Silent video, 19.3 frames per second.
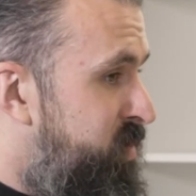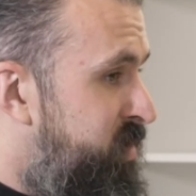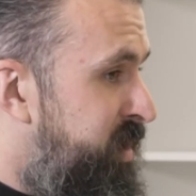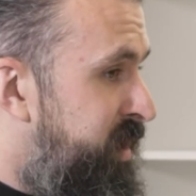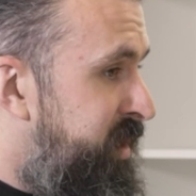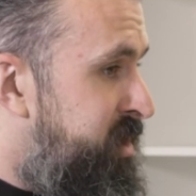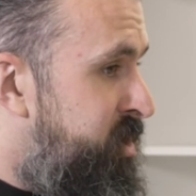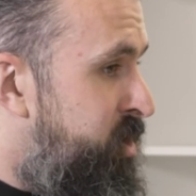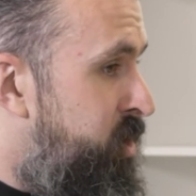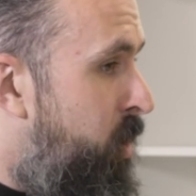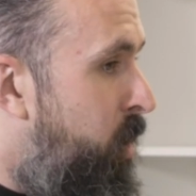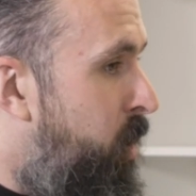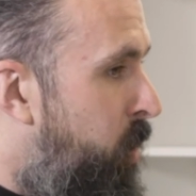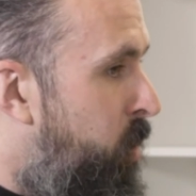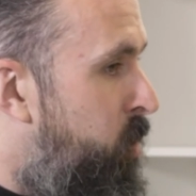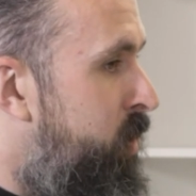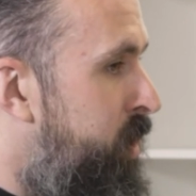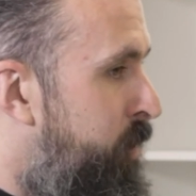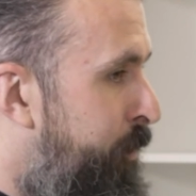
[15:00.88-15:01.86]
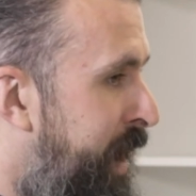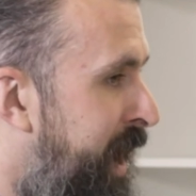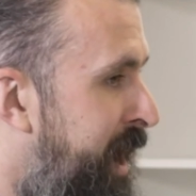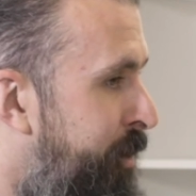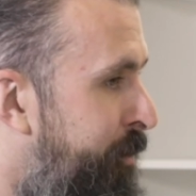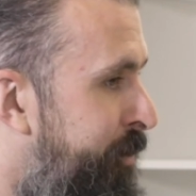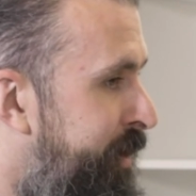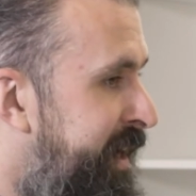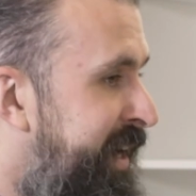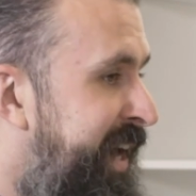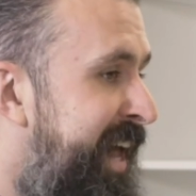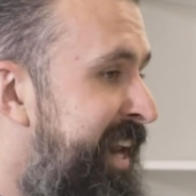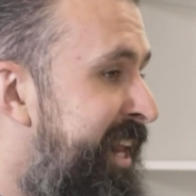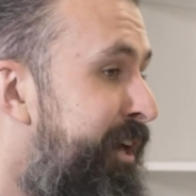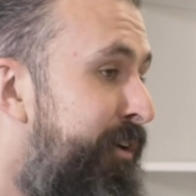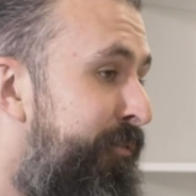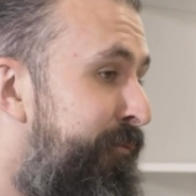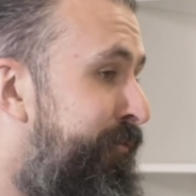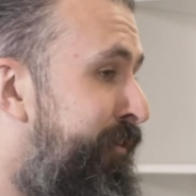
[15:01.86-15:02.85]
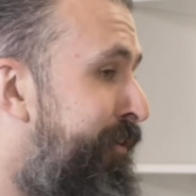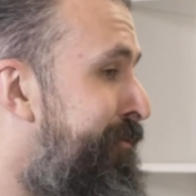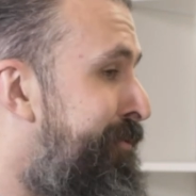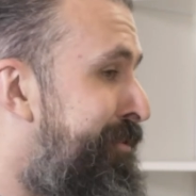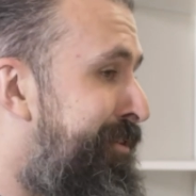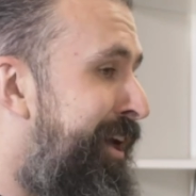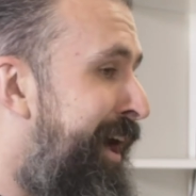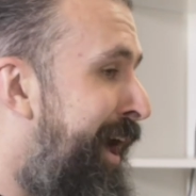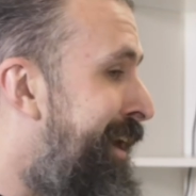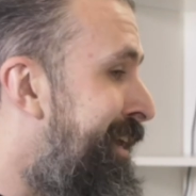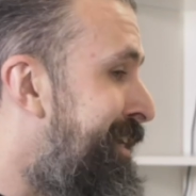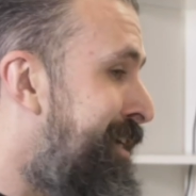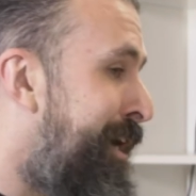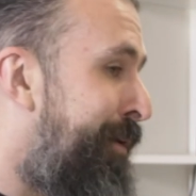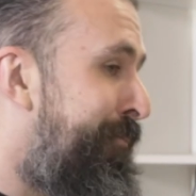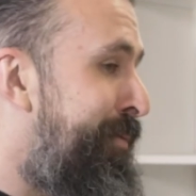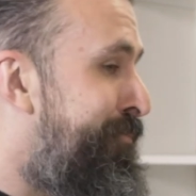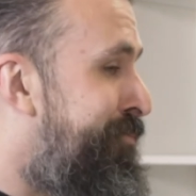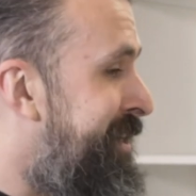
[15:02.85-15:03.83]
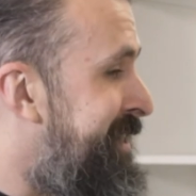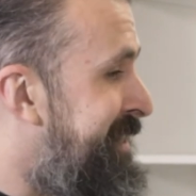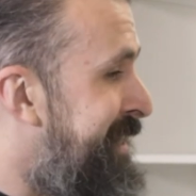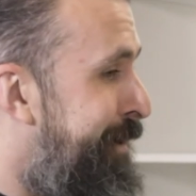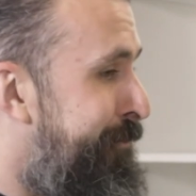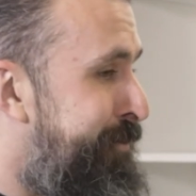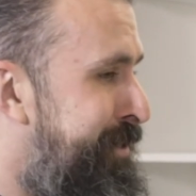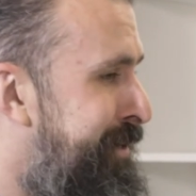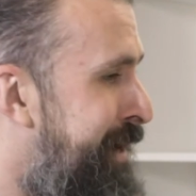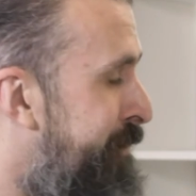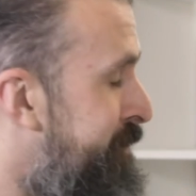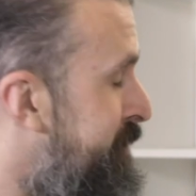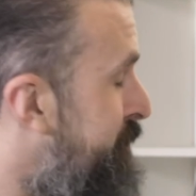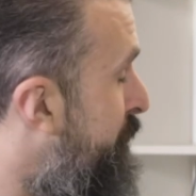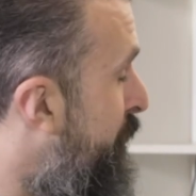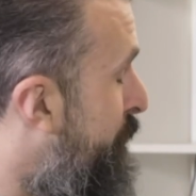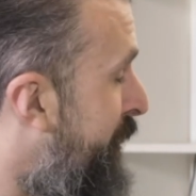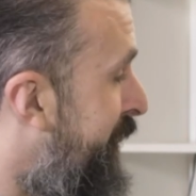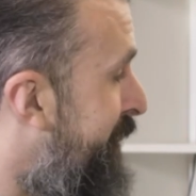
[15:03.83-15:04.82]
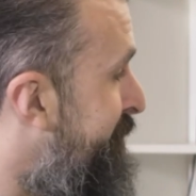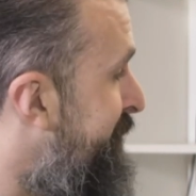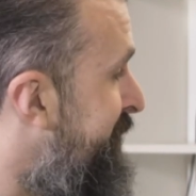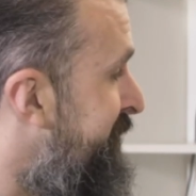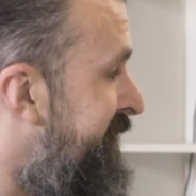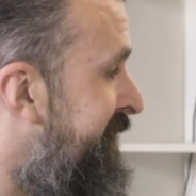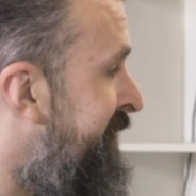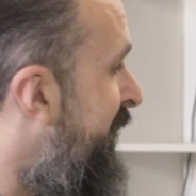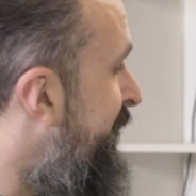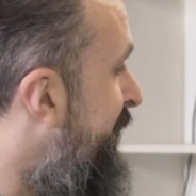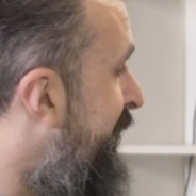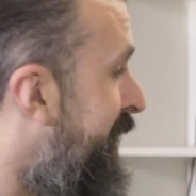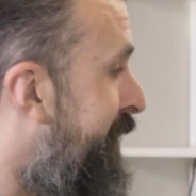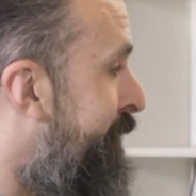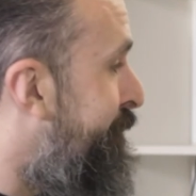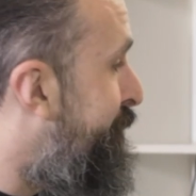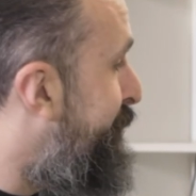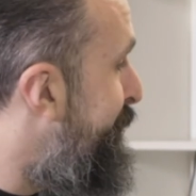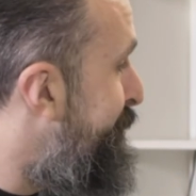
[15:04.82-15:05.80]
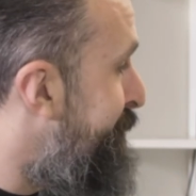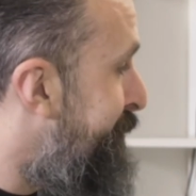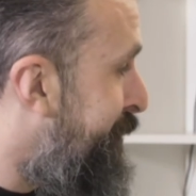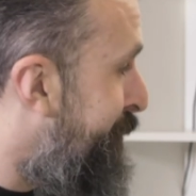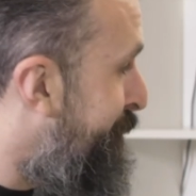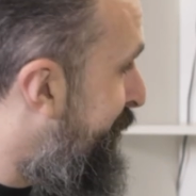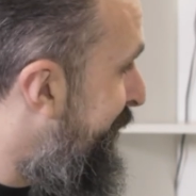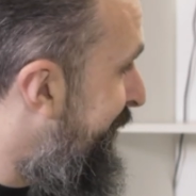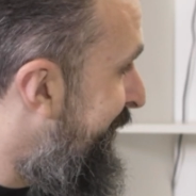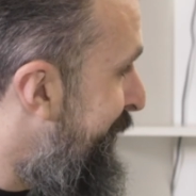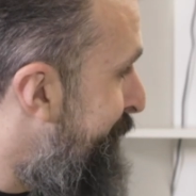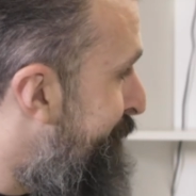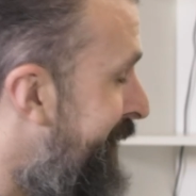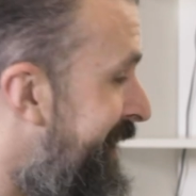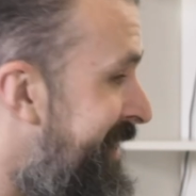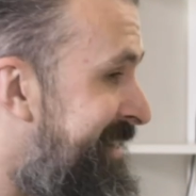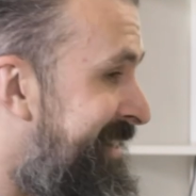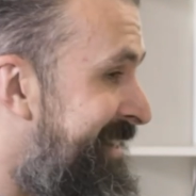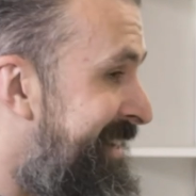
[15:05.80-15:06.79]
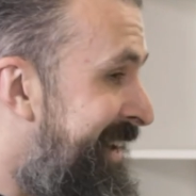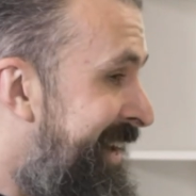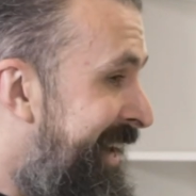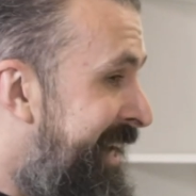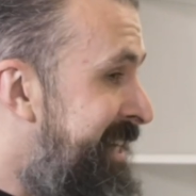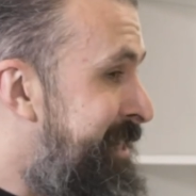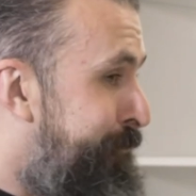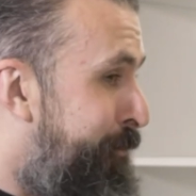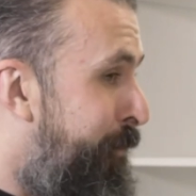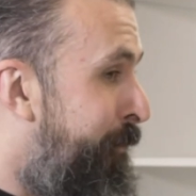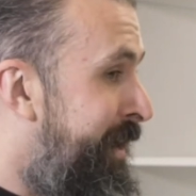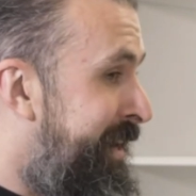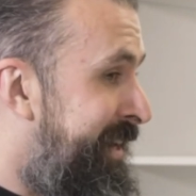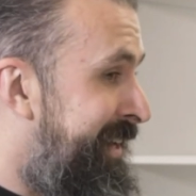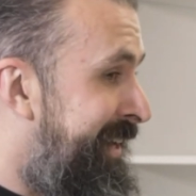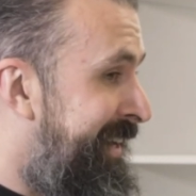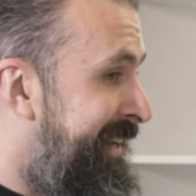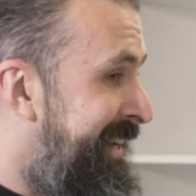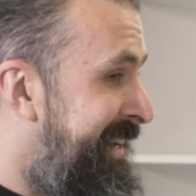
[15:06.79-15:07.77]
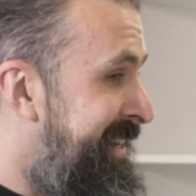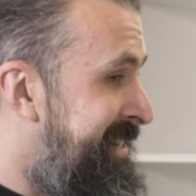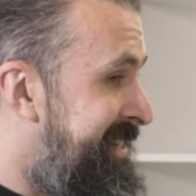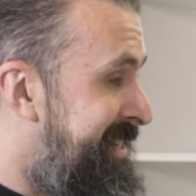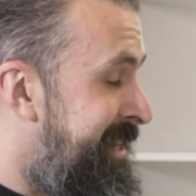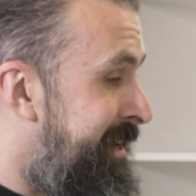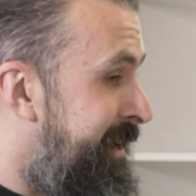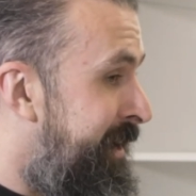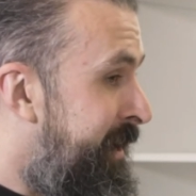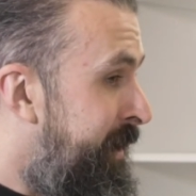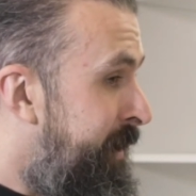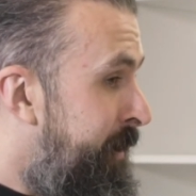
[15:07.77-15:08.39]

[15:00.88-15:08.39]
it's not all about, again, it confused, like anytime he brings it up to my parents, they get confused completely. But his point is that